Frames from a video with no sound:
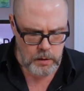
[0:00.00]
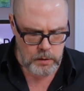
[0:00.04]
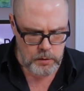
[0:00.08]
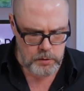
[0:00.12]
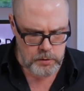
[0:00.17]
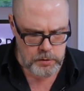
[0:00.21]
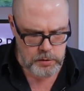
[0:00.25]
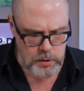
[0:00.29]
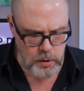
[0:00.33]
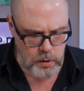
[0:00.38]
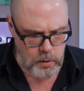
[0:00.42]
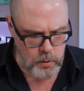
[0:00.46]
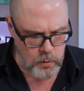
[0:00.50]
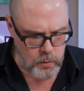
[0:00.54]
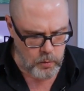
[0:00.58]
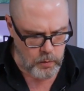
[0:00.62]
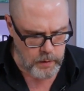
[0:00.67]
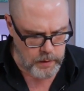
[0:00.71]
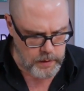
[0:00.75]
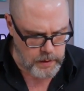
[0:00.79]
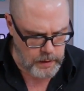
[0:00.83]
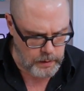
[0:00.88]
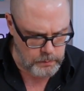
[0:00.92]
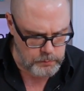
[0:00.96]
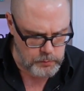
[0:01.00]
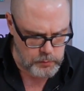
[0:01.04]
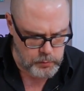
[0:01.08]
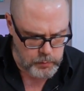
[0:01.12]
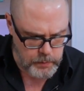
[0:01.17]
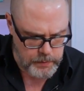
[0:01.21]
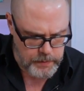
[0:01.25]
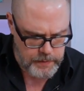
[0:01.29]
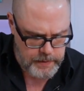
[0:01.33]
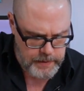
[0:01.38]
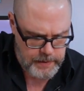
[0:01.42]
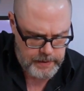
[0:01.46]
So it comes
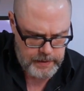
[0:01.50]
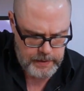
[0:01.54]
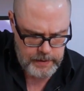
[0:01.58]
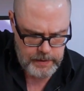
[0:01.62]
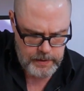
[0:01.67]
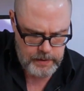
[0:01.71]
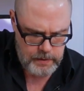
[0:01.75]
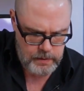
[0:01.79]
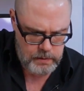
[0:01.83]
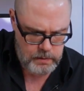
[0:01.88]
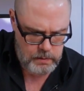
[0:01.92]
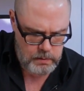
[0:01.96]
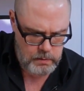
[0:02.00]
with the